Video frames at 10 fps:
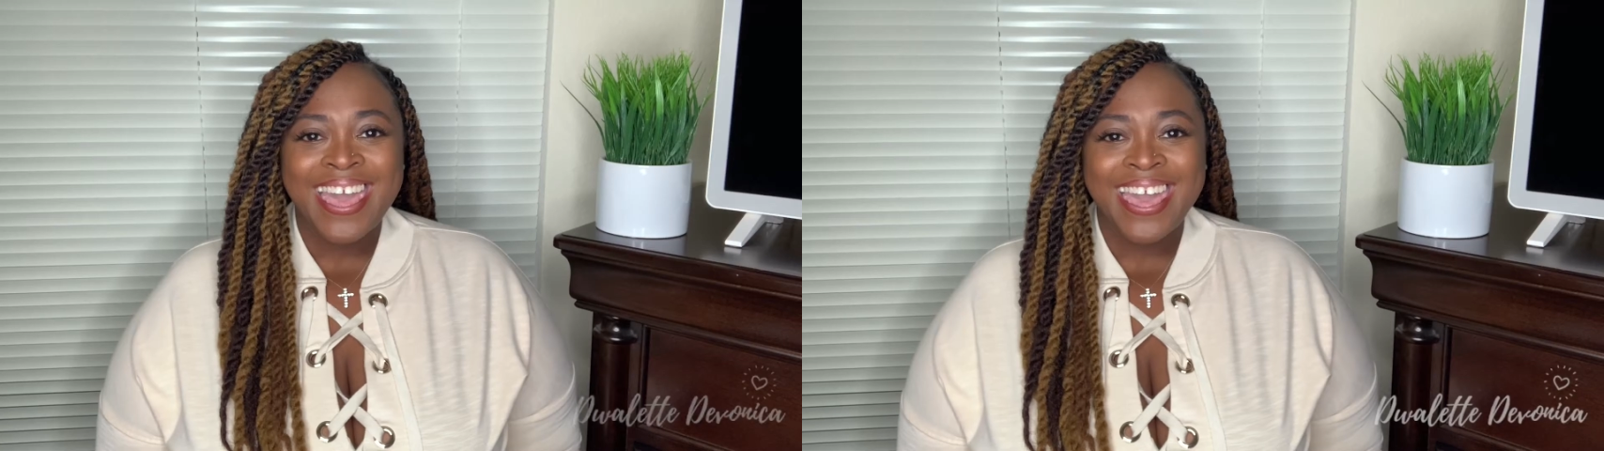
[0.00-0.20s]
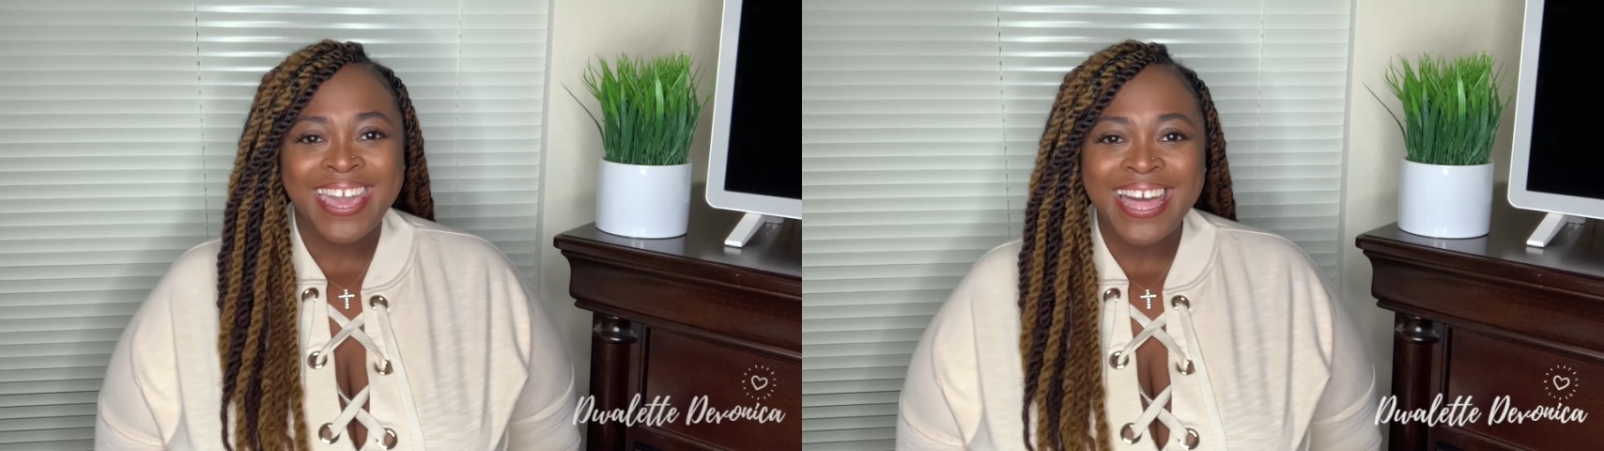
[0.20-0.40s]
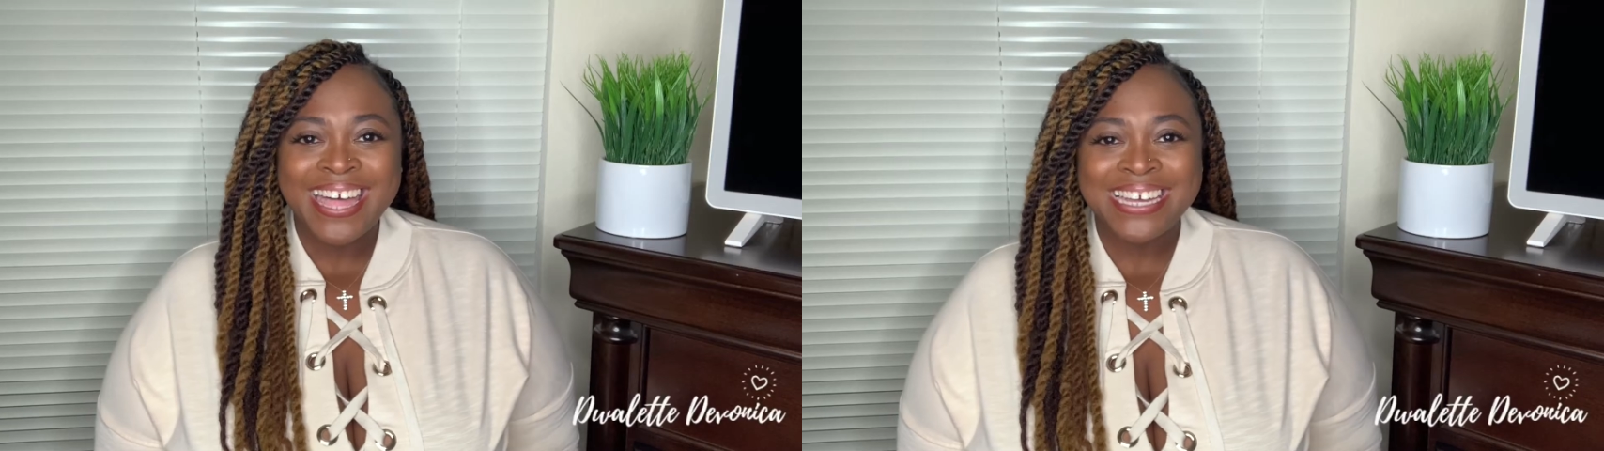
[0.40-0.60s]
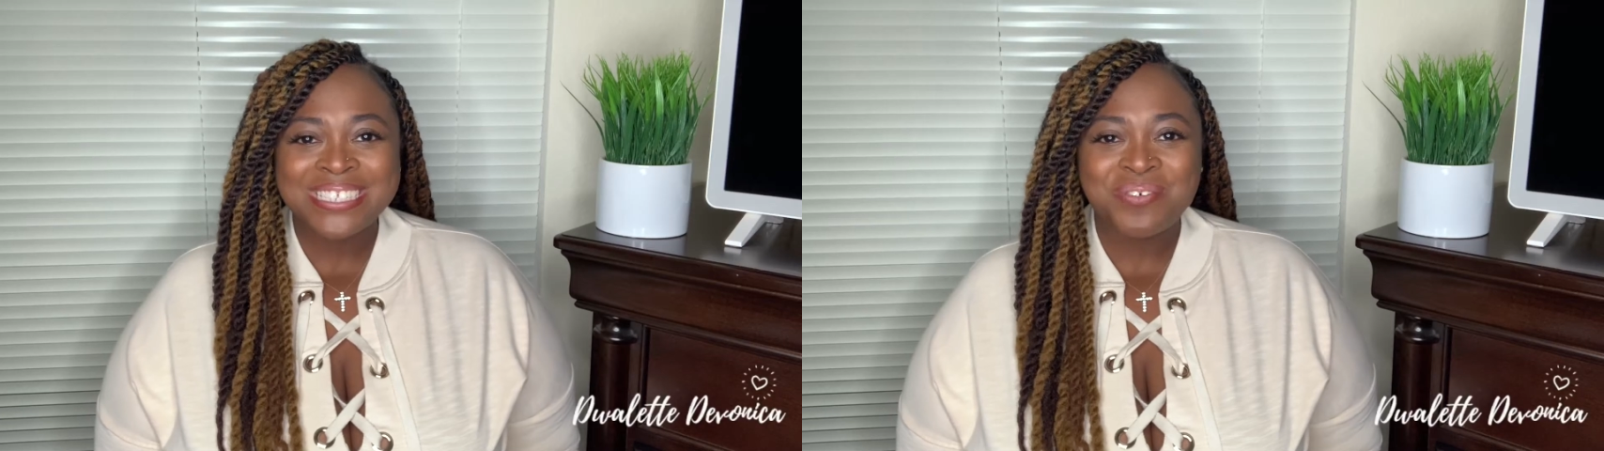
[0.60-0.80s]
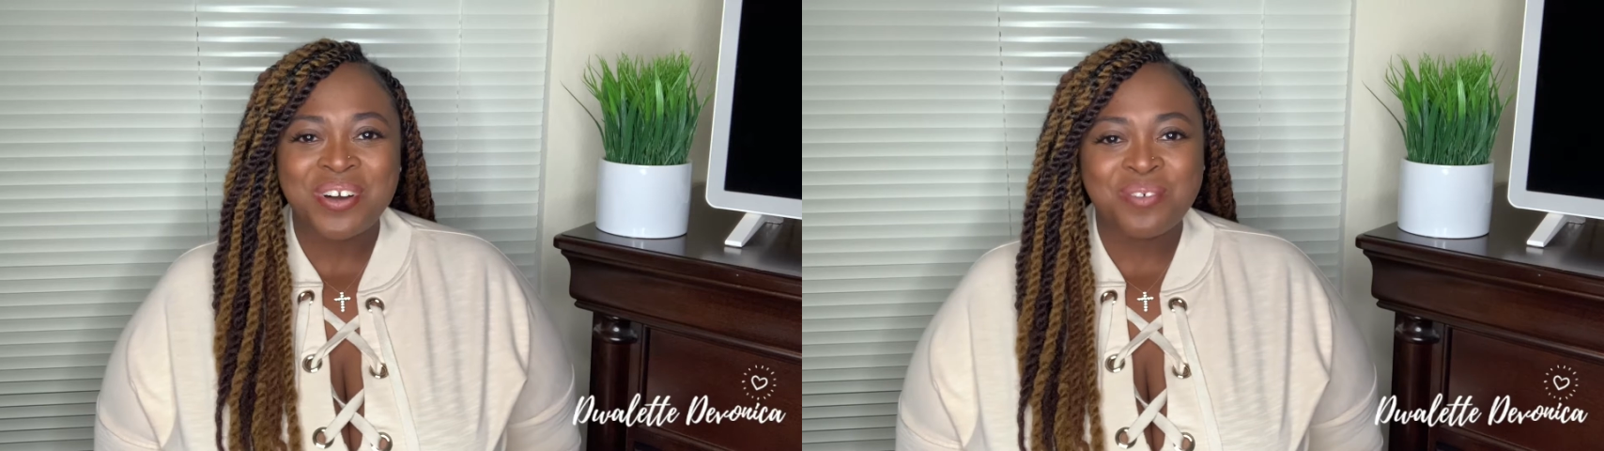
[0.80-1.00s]
guys,
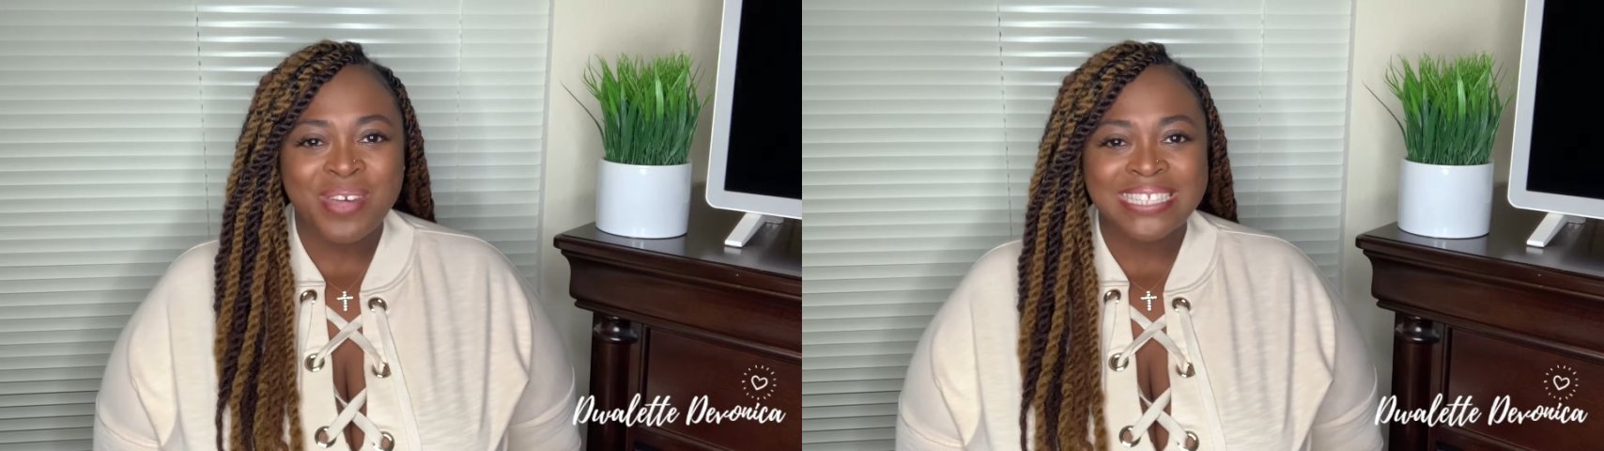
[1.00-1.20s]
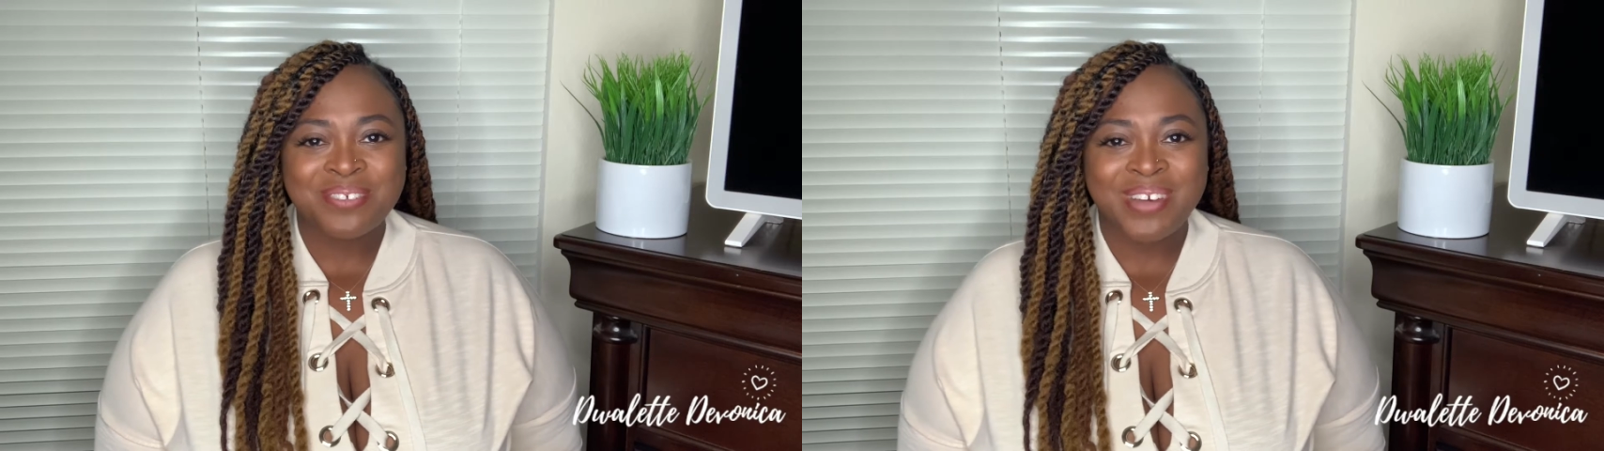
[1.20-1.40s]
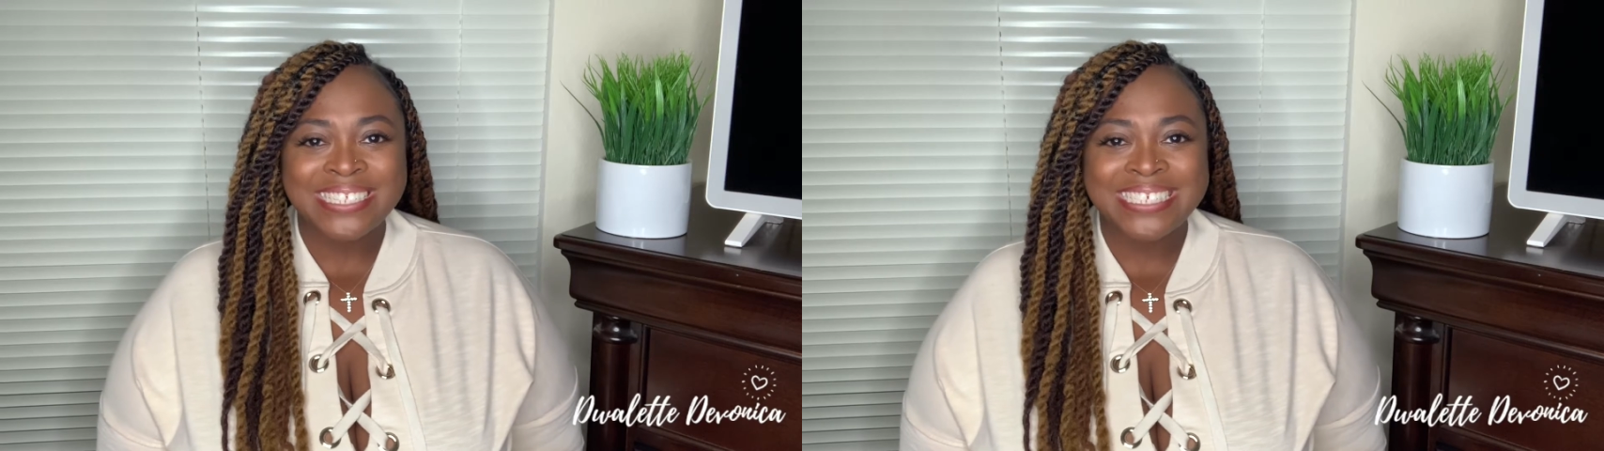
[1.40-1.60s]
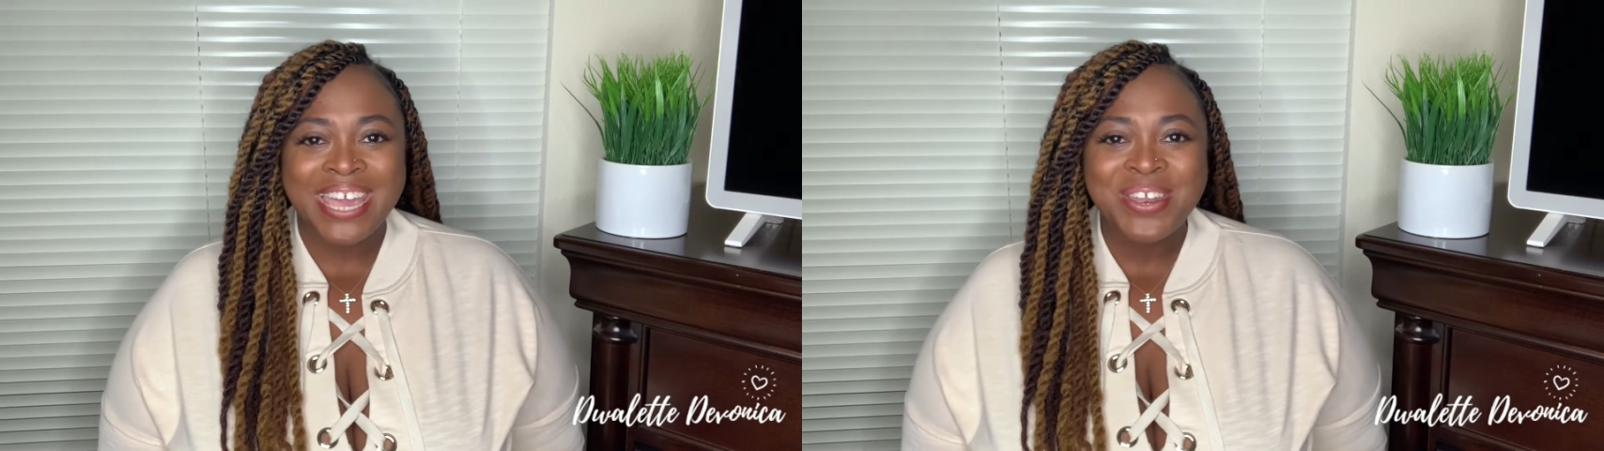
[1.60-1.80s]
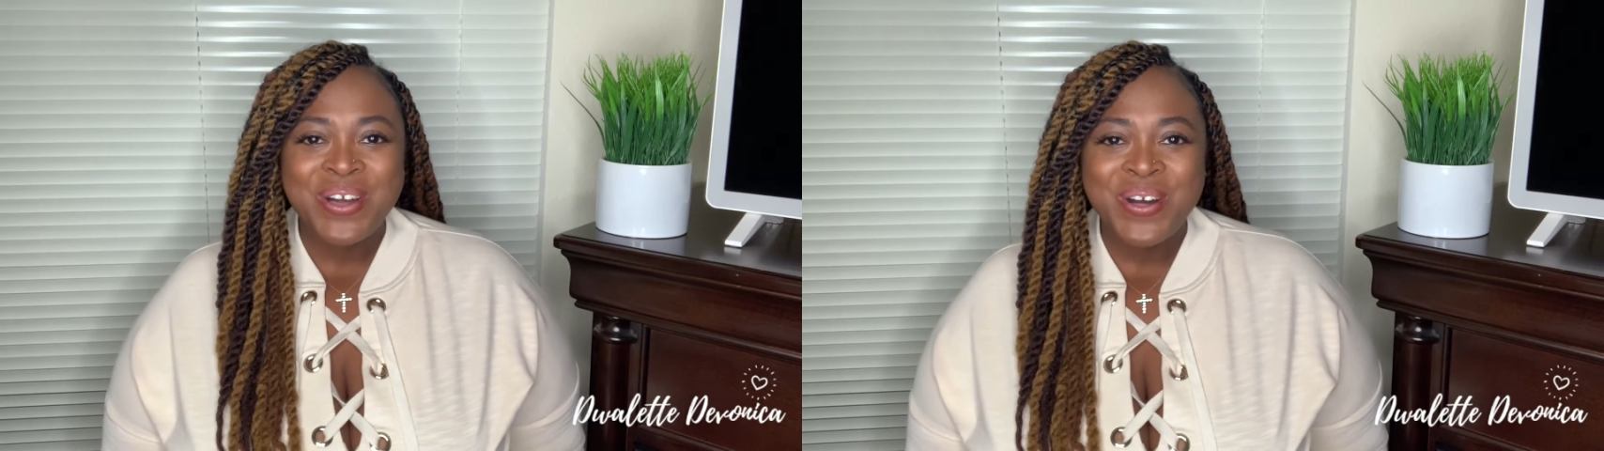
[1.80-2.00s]
welcome back to my
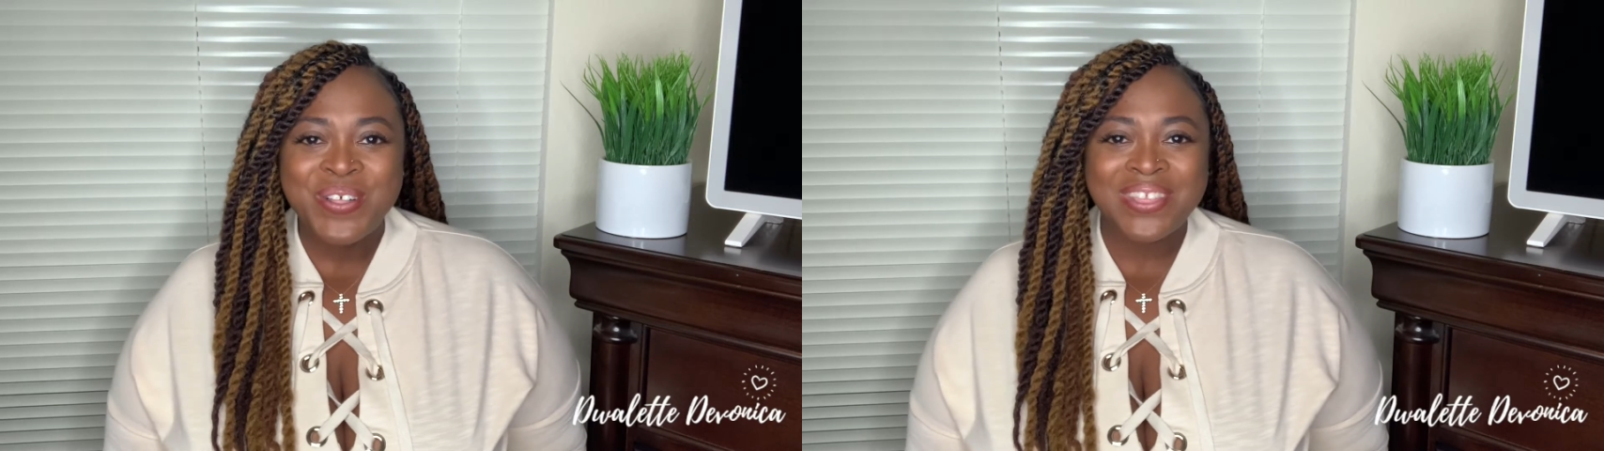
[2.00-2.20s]
channel.